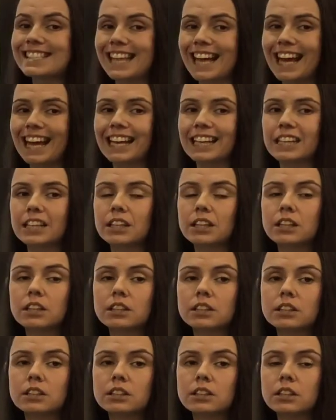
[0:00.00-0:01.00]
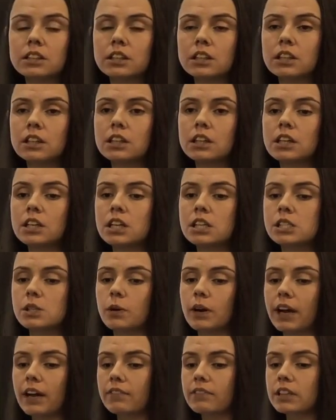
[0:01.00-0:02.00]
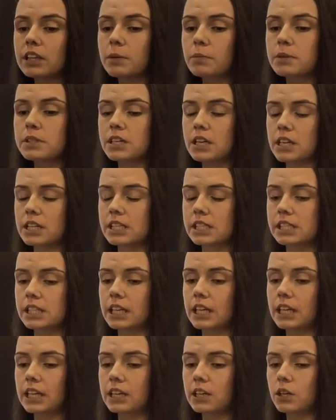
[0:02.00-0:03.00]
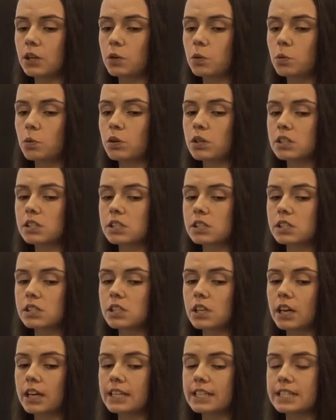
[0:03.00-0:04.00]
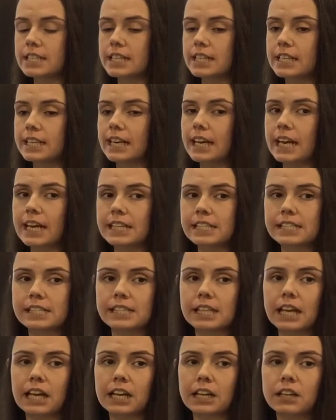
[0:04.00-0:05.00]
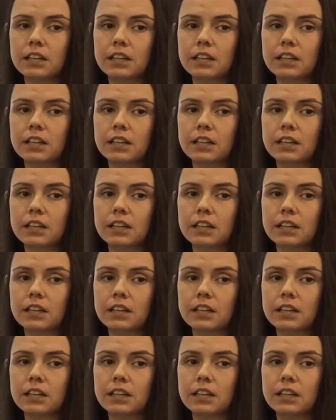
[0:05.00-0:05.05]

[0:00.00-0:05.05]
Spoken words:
than. So I have the number 19. What's 19 less than?